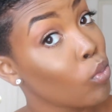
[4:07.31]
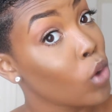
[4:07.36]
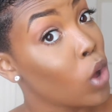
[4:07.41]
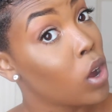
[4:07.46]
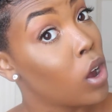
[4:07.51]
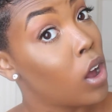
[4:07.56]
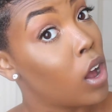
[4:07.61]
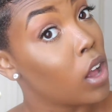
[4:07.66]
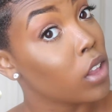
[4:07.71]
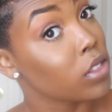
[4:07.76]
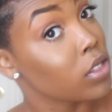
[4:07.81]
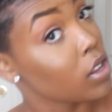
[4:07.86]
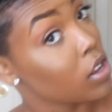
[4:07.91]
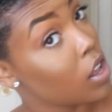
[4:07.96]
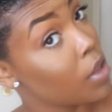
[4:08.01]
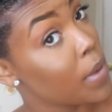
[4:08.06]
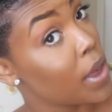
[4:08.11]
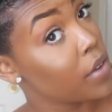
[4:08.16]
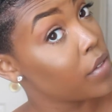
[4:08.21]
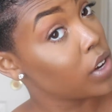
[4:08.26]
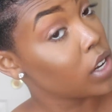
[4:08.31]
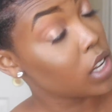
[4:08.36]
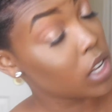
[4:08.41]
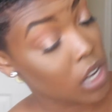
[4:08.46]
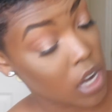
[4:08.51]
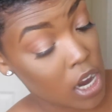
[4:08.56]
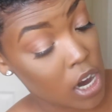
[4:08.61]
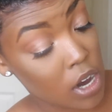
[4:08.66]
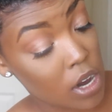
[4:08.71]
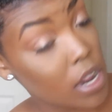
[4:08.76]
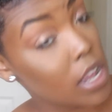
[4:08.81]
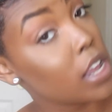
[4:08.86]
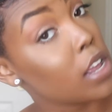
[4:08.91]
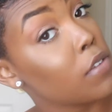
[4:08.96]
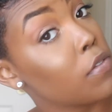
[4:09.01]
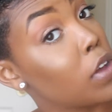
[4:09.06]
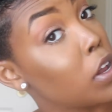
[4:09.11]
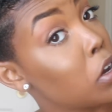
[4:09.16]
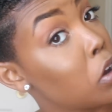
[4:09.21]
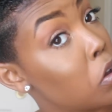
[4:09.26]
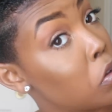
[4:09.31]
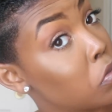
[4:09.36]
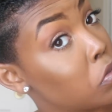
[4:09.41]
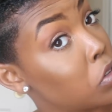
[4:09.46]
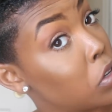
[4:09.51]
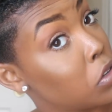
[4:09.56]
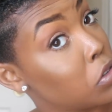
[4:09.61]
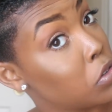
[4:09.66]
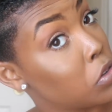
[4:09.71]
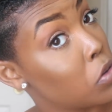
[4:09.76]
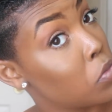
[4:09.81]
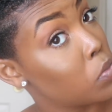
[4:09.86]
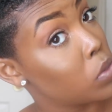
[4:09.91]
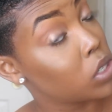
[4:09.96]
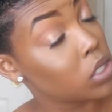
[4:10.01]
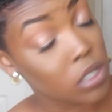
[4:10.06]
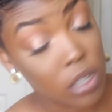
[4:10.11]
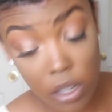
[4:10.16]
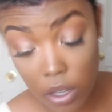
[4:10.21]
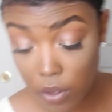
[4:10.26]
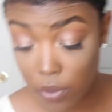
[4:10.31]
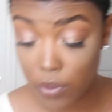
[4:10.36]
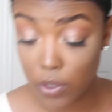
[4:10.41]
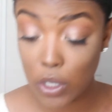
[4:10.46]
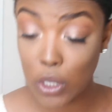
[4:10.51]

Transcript: I think I'm having a good hair day if I don't say so myself.